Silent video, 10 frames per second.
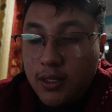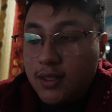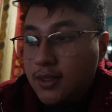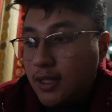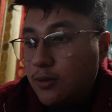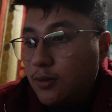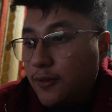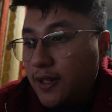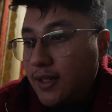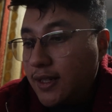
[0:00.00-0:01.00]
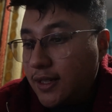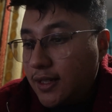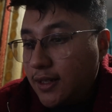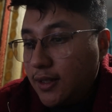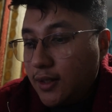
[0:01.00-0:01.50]
yes, now finally
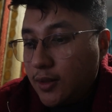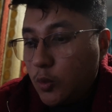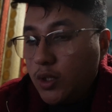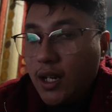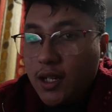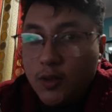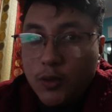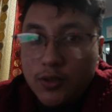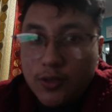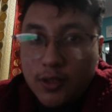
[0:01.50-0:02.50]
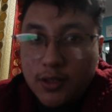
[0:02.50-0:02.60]
we are going to